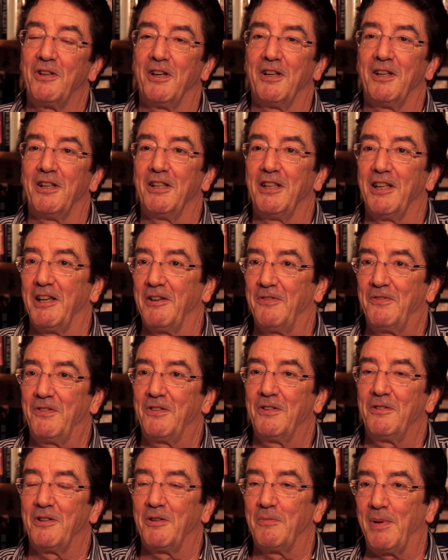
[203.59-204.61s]

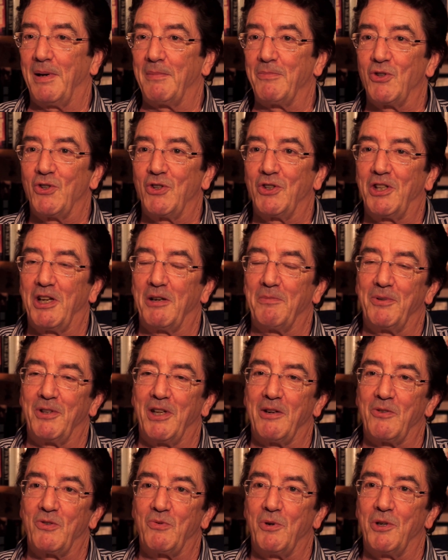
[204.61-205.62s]
left the publishing company
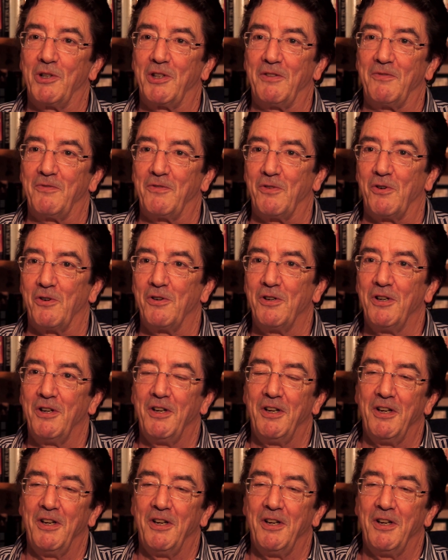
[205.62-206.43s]
I was working for,